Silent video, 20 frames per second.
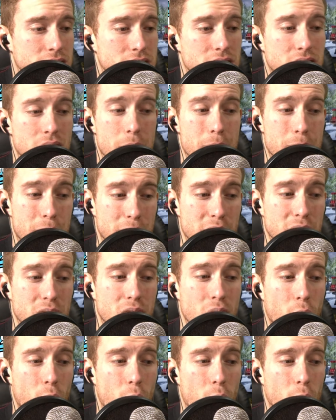to the bitter
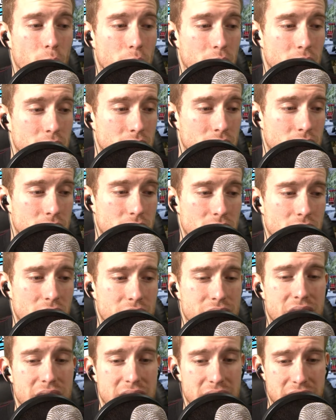cold
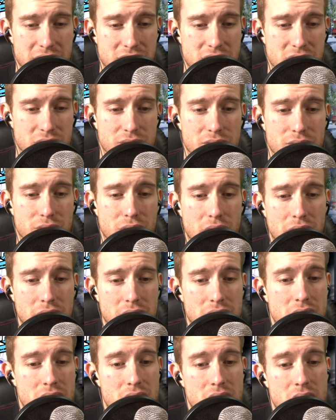of the Eastern Front.